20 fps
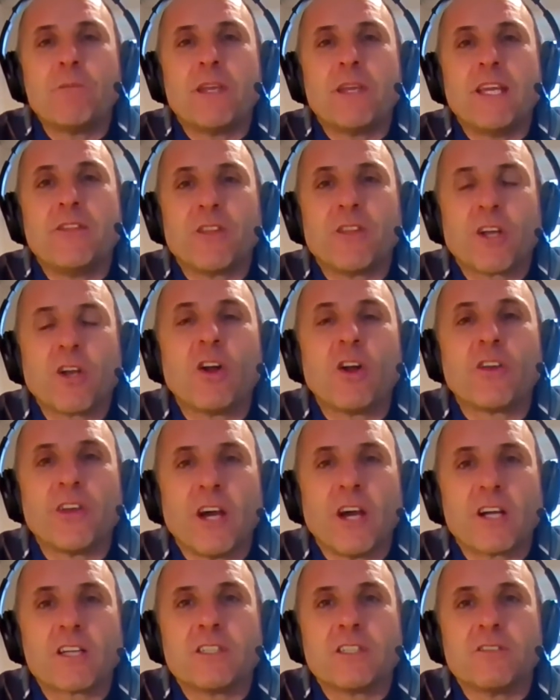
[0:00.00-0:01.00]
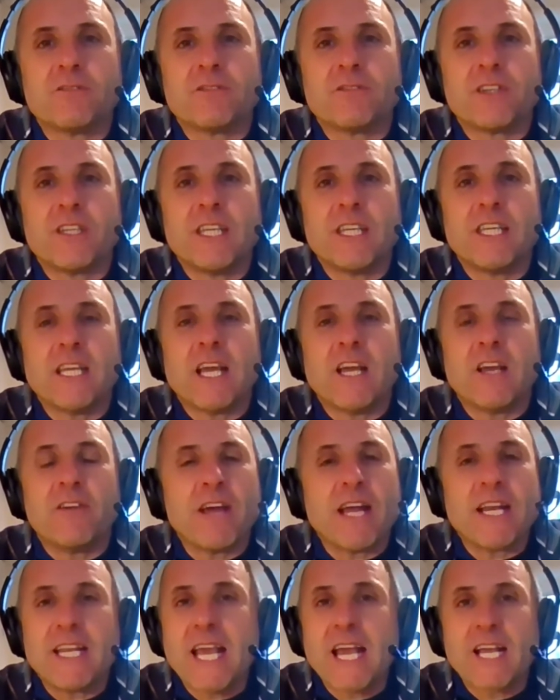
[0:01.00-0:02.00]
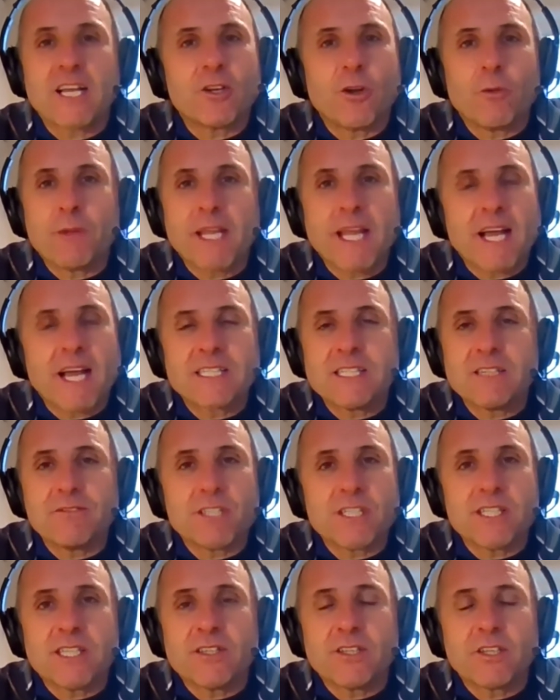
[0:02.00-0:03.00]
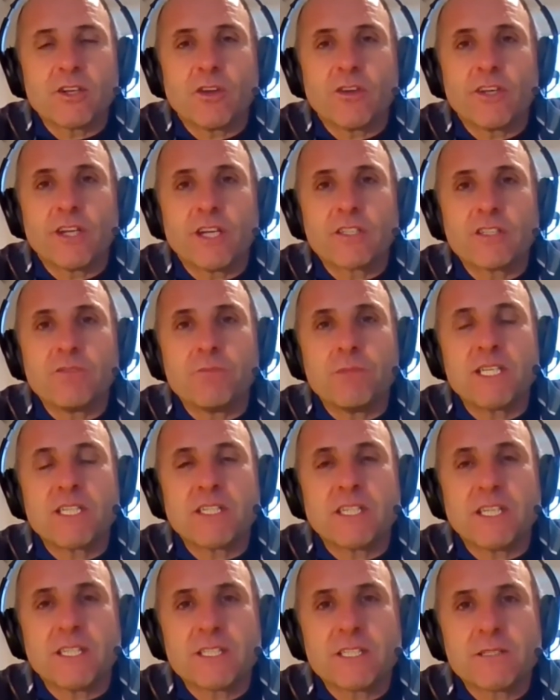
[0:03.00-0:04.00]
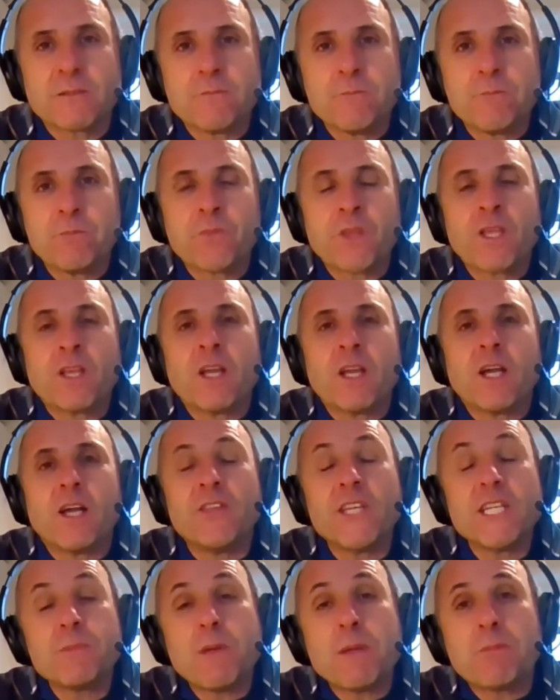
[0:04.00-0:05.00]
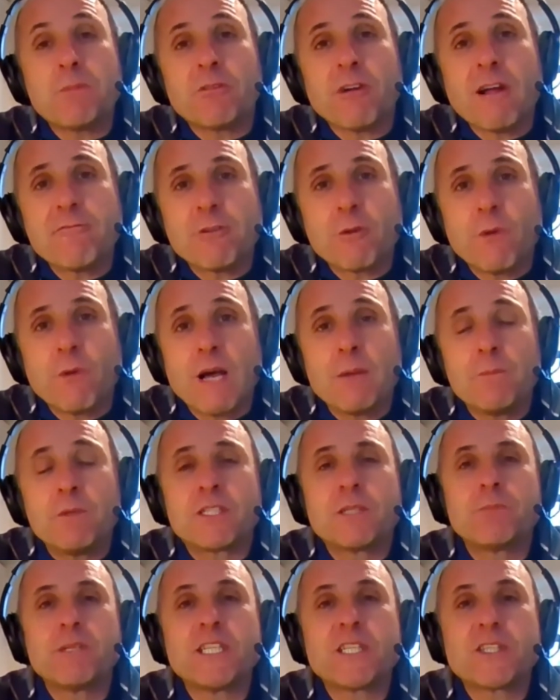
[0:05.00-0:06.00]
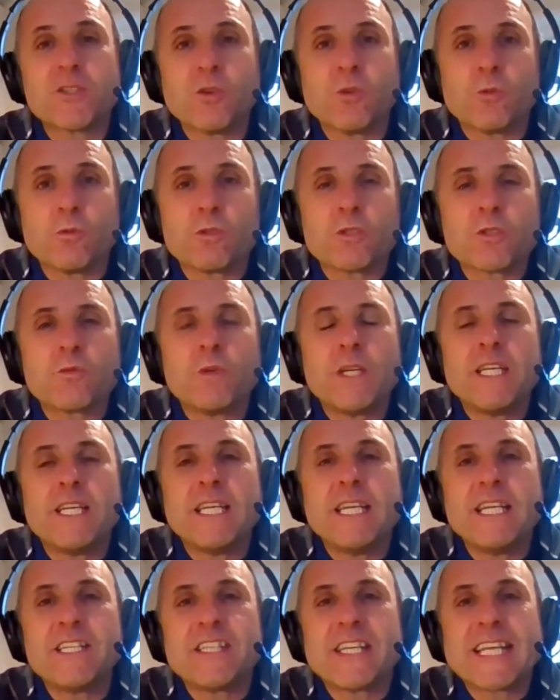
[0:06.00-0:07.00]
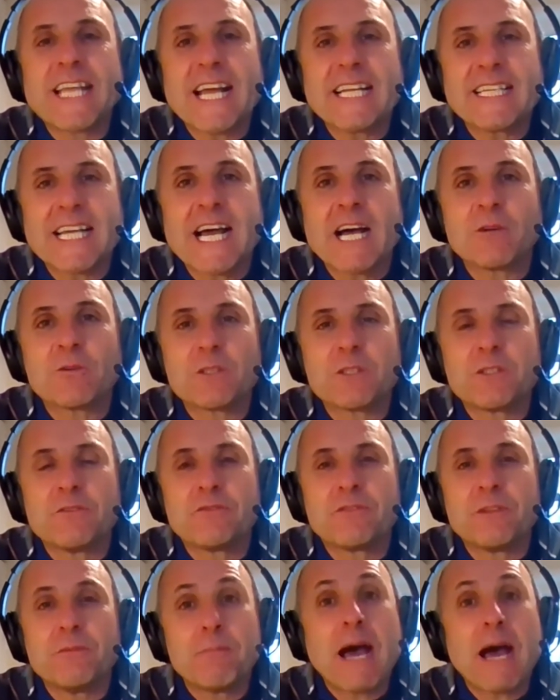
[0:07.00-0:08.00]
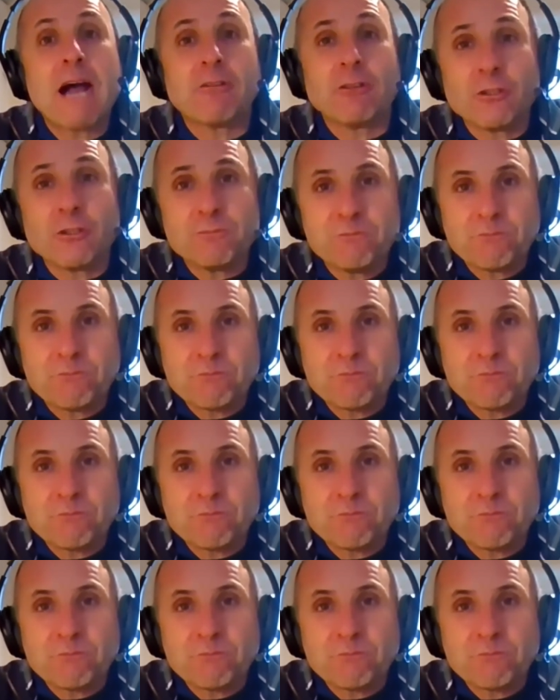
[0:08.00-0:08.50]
in the conduct of any economic activity, in the conduct of business. And these people are everywhere, but to be salt, we need to get out of the barrel.